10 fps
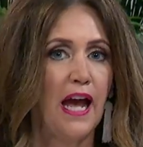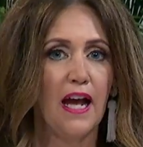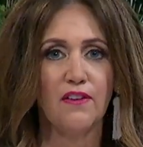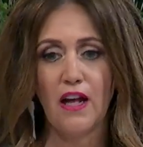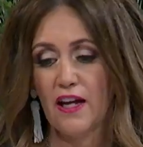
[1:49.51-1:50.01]

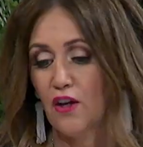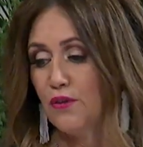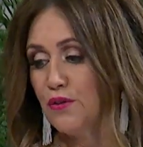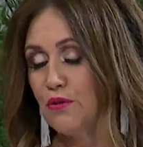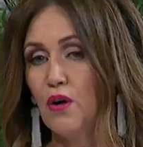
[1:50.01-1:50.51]
and I
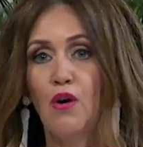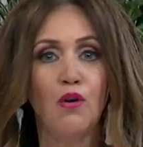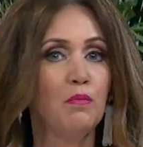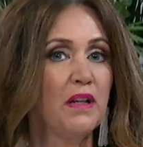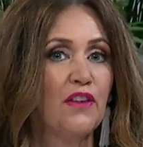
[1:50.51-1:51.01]
go through a
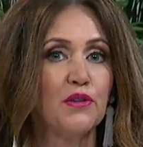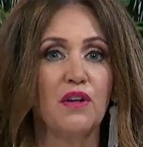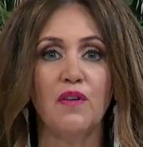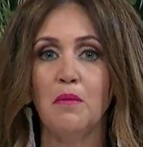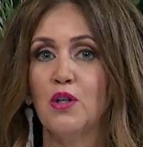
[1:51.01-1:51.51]
whole
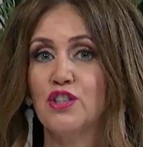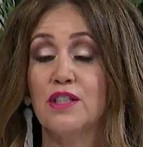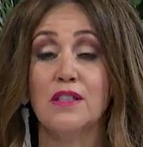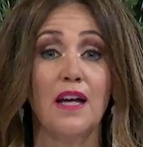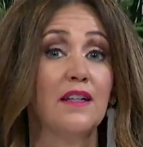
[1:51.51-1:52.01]
plethora of
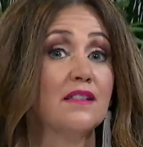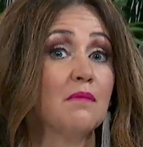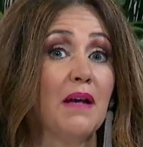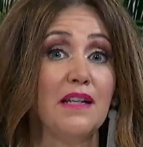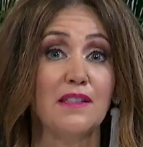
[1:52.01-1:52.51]
emotions, and it's
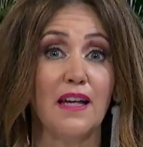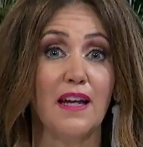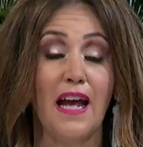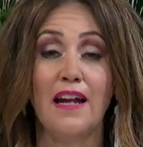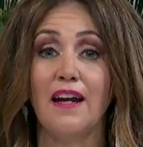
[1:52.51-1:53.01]

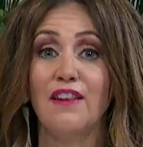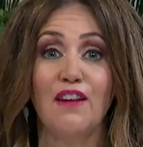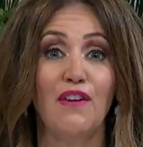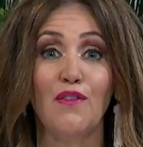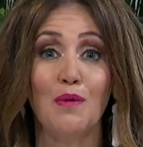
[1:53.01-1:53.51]
amazing and I
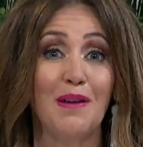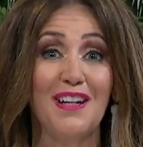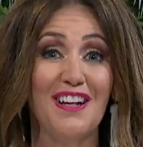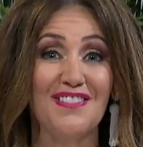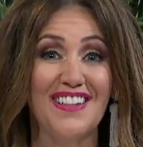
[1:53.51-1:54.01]
love every
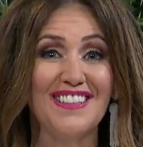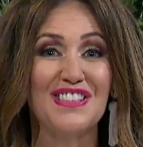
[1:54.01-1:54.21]
minute of it.